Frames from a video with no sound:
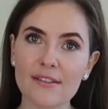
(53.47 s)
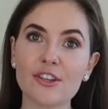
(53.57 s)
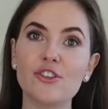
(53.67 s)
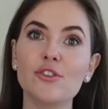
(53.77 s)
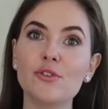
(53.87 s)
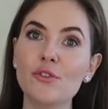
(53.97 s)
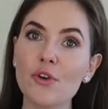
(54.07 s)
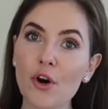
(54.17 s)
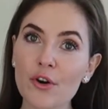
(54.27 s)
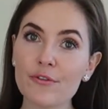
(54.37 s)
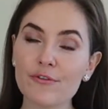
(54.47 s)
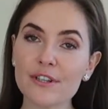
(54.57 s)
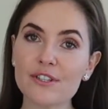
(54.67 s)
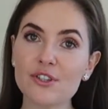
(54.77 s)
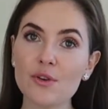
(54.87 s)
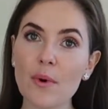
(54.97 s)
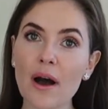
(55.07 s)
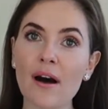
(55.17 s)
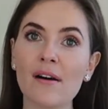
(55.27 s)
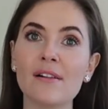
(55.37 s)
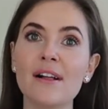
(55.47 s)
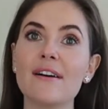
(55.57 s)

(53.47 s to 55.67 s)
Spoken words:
that you know fits you well,